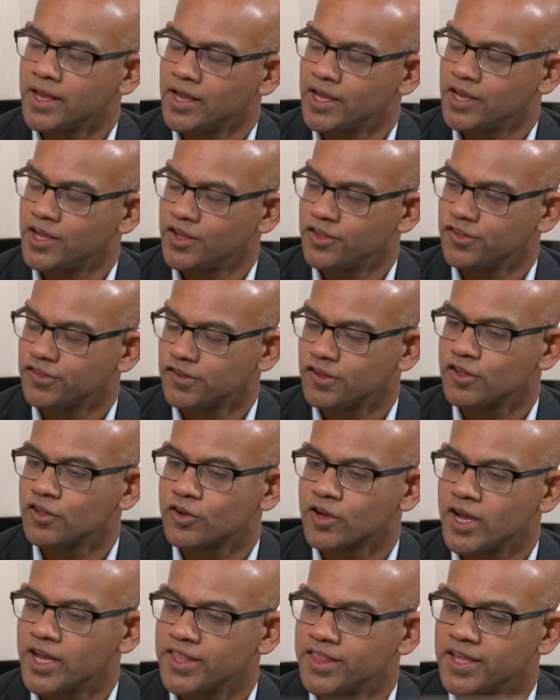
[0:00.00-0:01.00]
Yeah, so
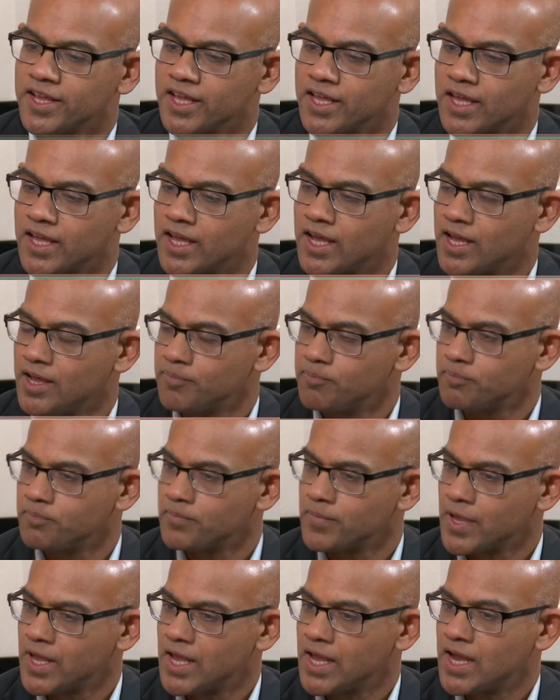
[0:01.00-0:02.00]
look, I think
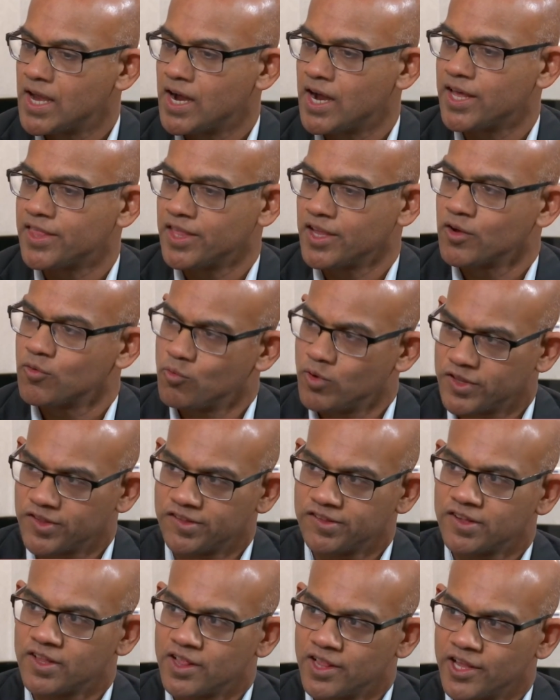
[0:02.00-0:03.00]

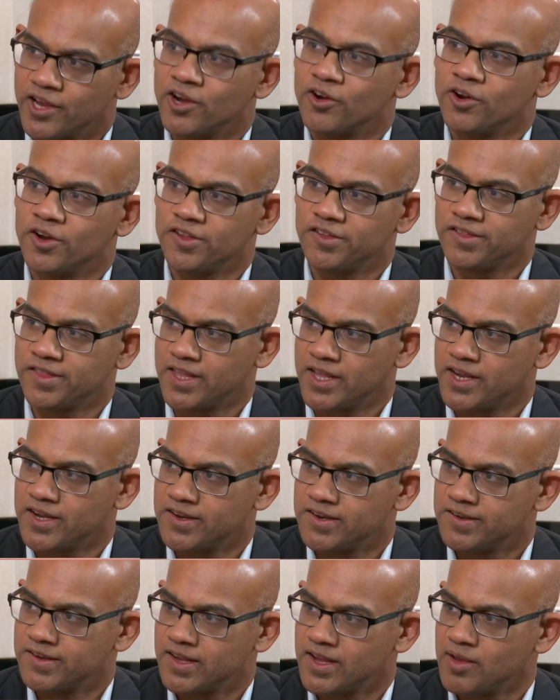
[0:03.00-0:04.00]
what's clear is
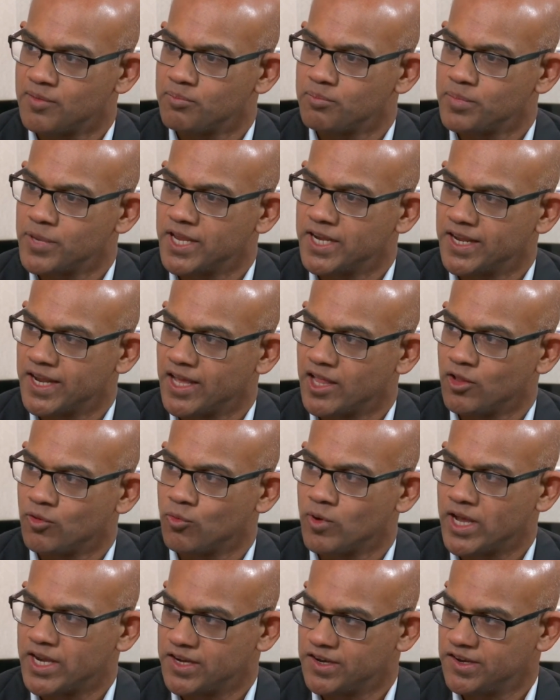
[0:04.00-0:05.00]
that
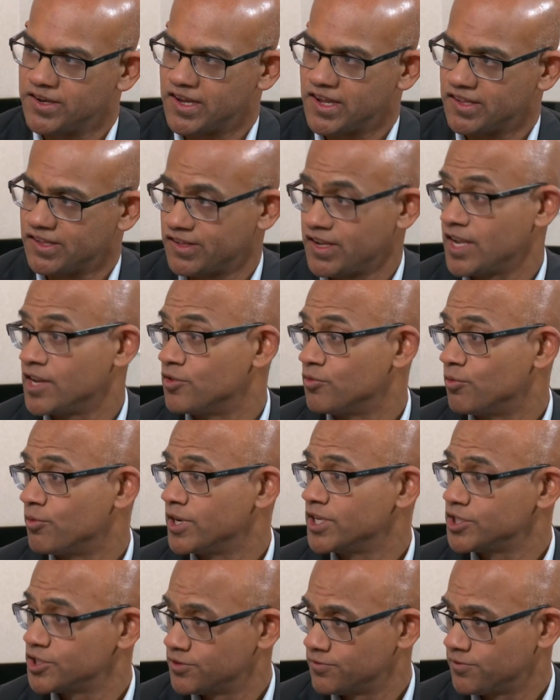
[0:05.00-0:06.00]
PD-L1 does
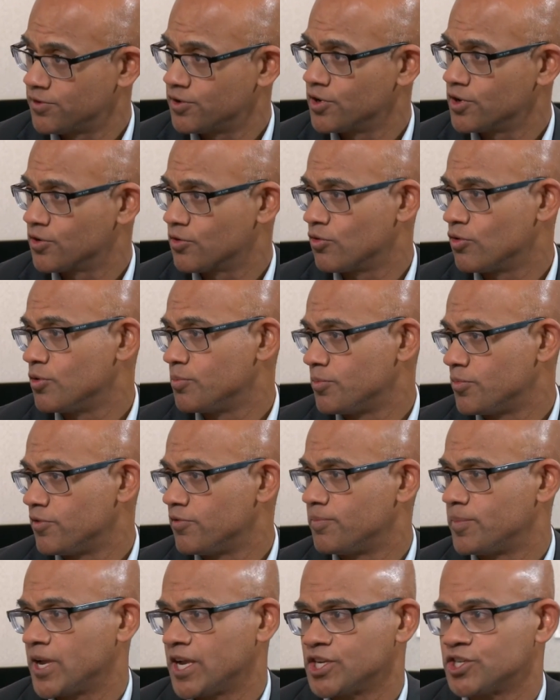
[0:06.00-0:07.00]
enrich for a group
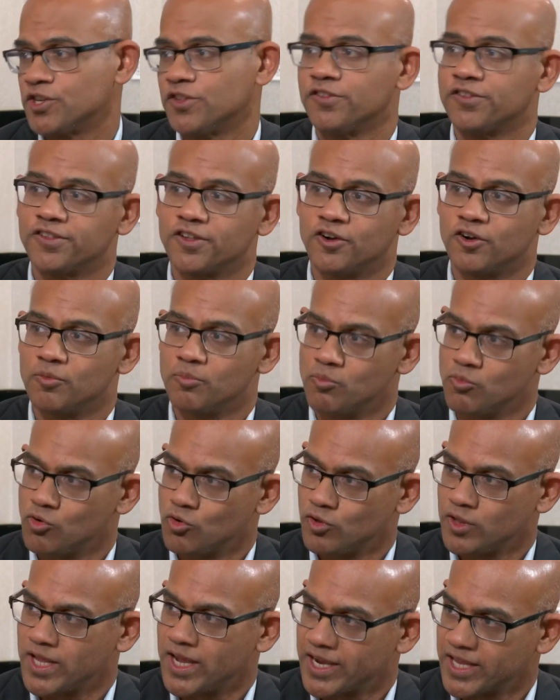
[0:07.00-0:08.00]
of patients that are
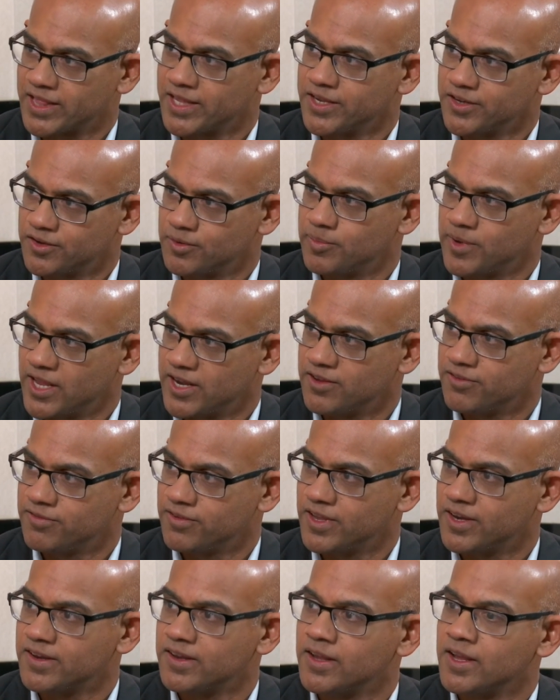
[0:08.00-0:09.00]
more likely to
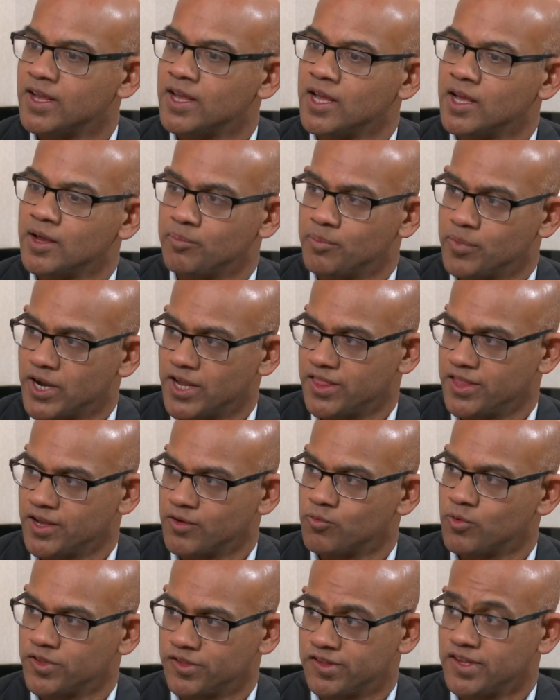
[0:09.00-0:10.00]
benefit. But I
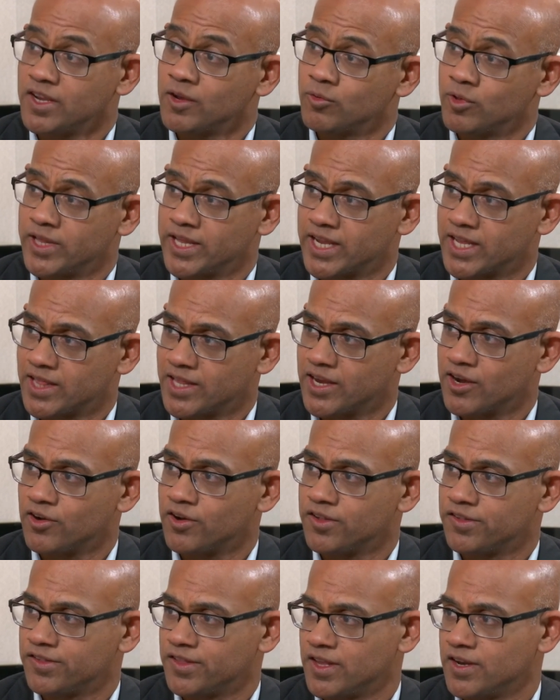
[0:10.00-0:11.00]
think what's equally
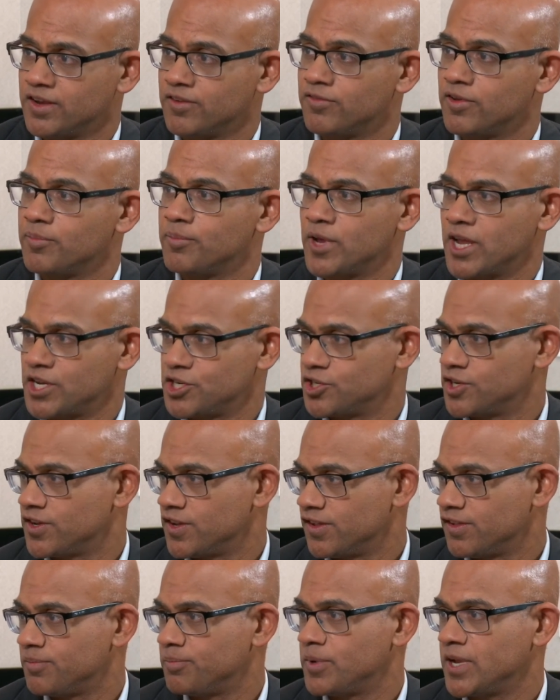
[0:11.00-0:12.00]
clear is that if a
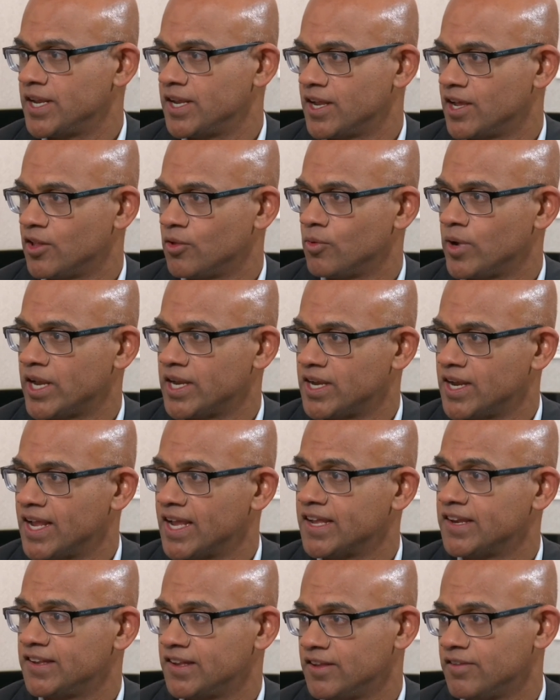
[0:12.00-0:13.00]
patient is PD-L1
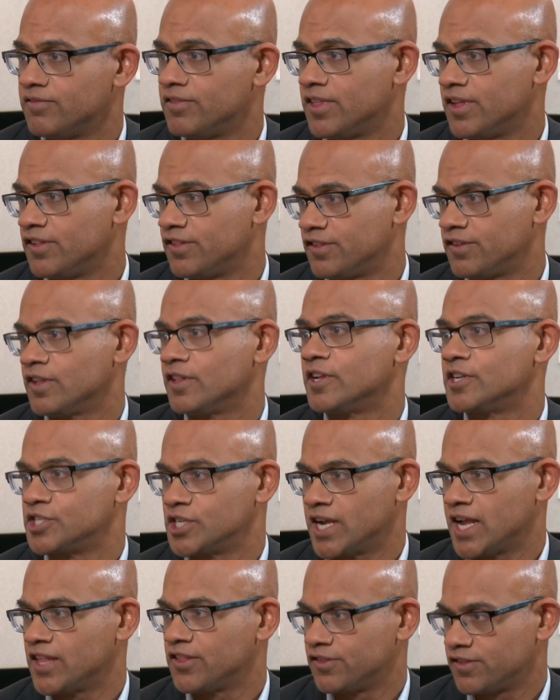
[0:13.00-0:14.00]
negative, there's still a
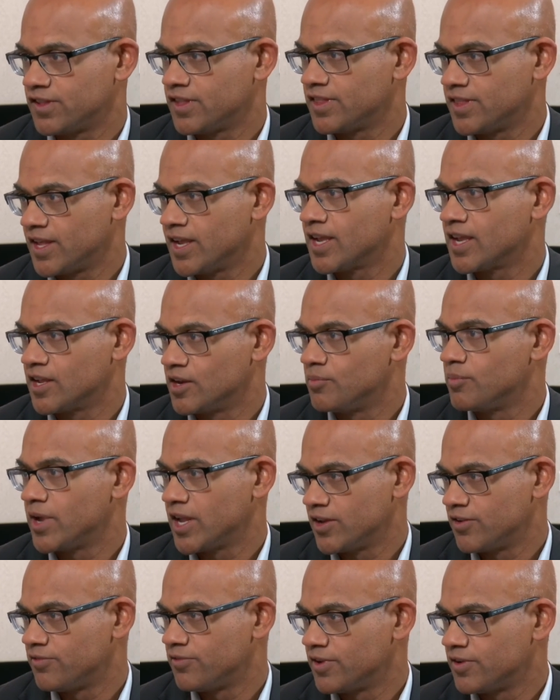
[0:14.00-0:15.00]
chance that they can
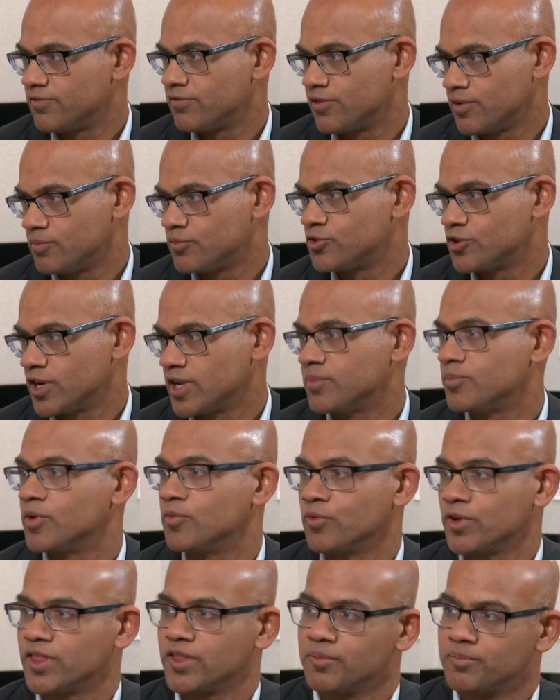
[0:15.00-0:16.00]
benefit from
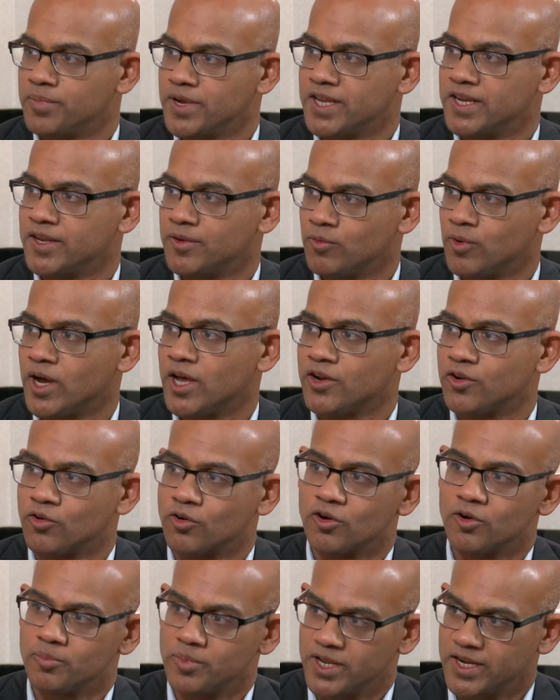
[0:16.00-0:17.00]
treatment with a PD-1
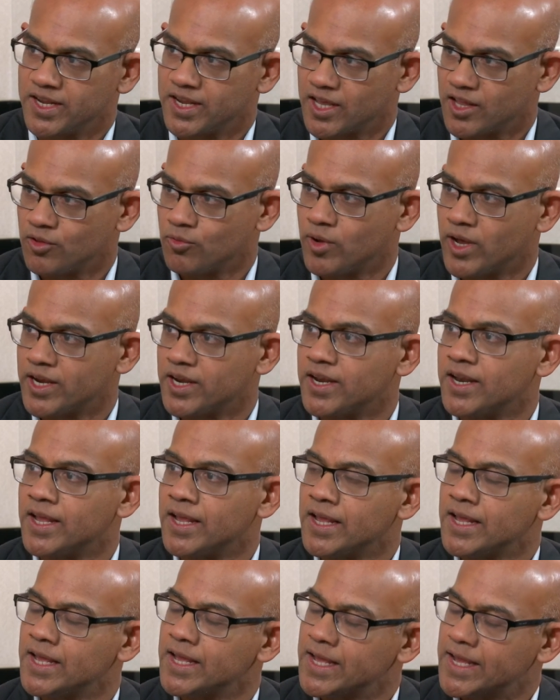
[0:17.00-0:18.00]
or a PD-L1
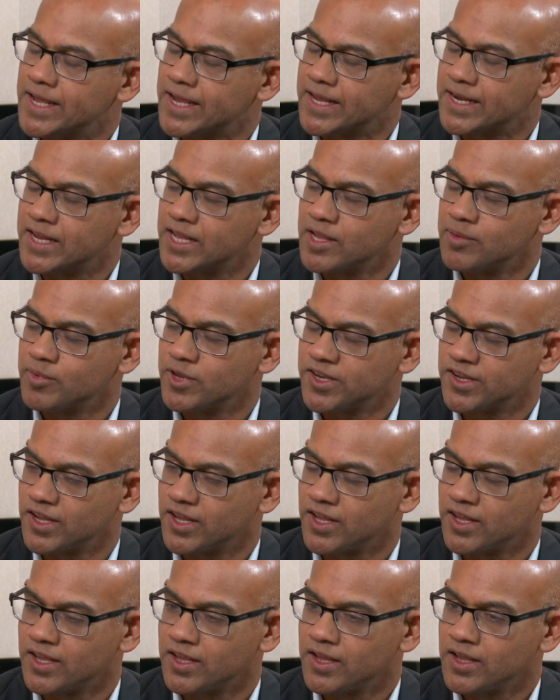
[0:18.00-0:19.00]

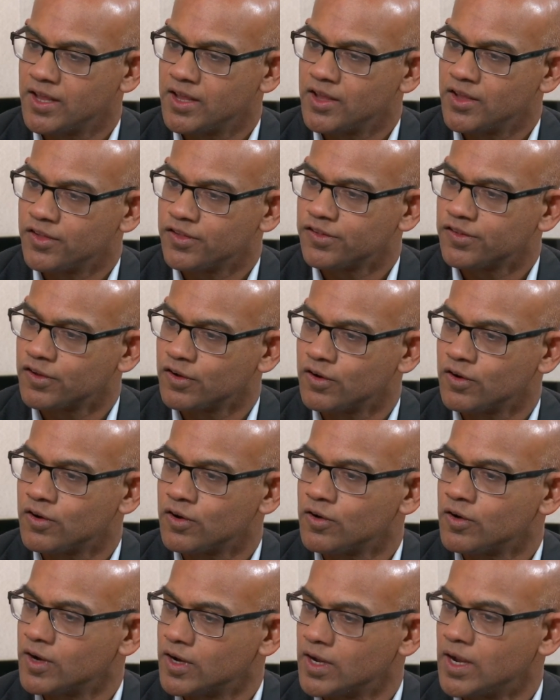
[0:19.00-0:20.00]
inhibitor.
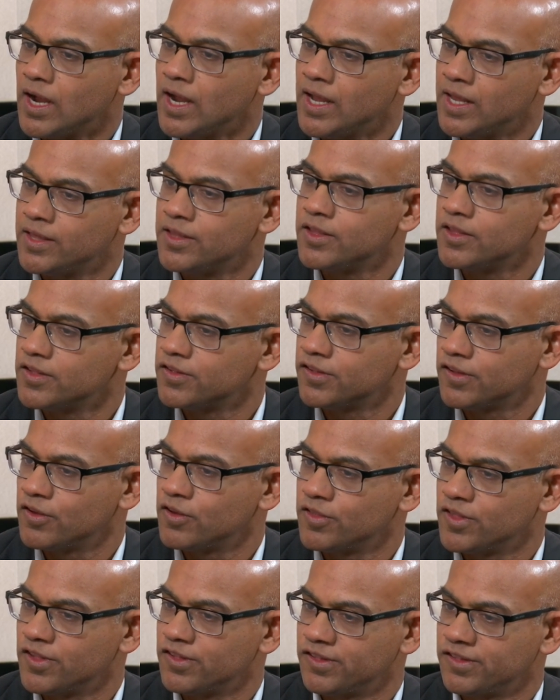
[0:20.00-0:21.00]
So
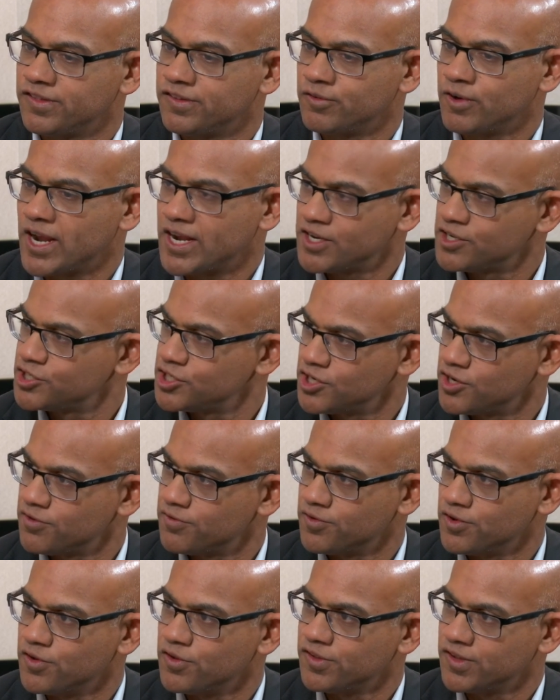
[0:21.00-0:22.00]
the strategy
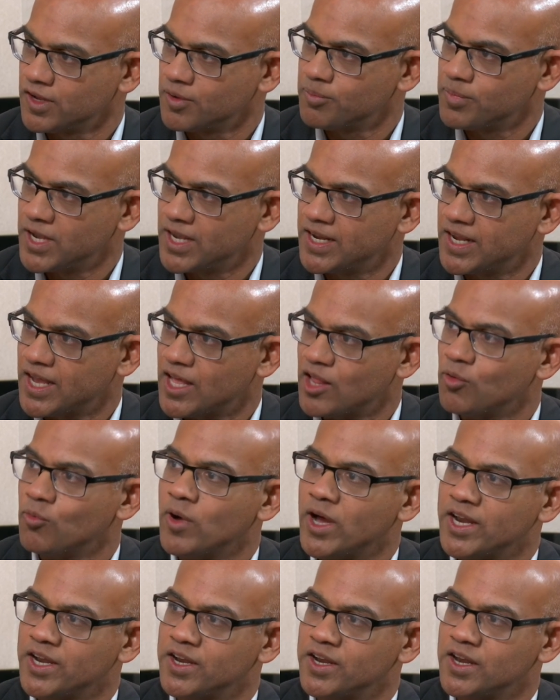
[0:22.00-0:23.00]
of using
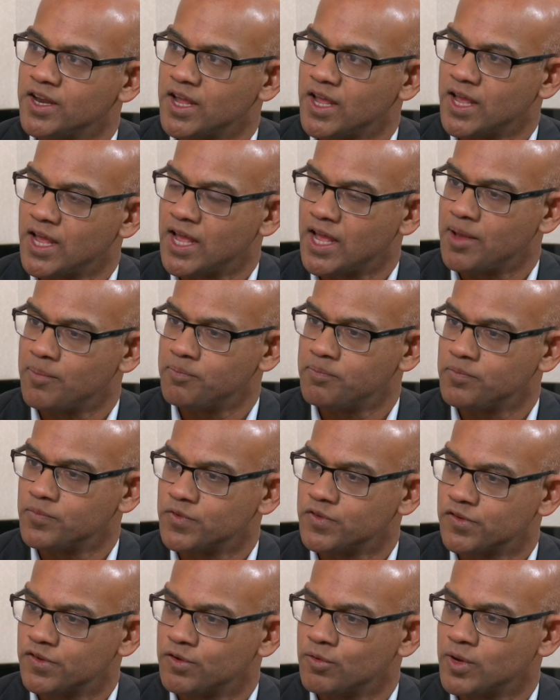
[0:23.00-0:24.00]

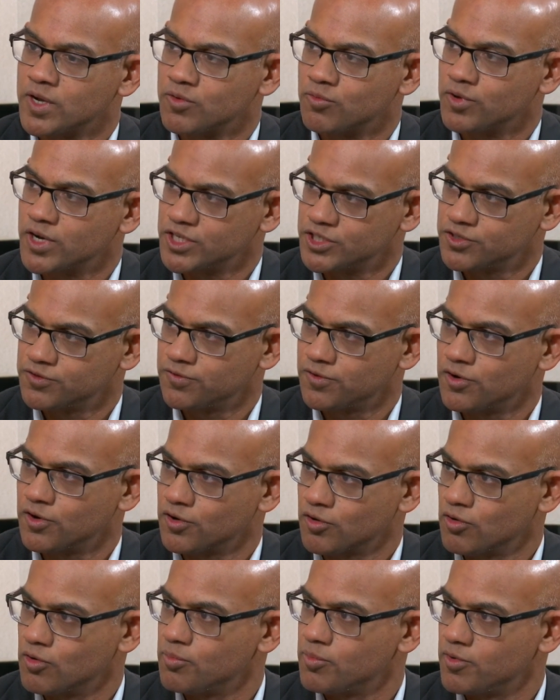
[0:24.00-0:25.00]
PD-L1 to enrich
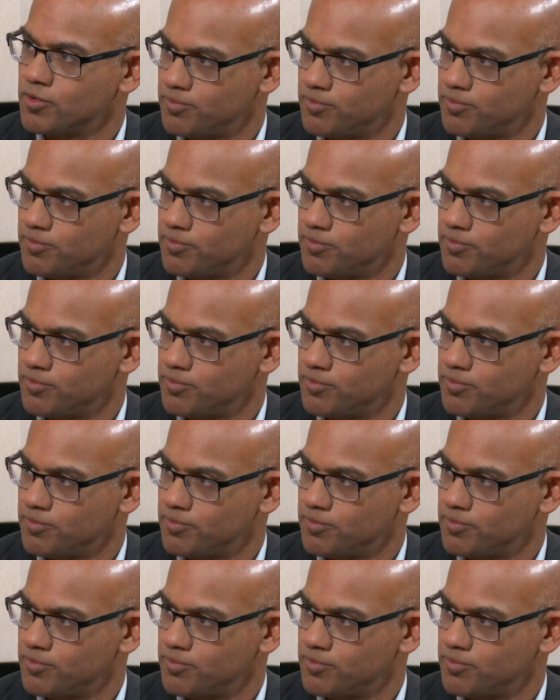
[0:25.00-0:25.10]
for a group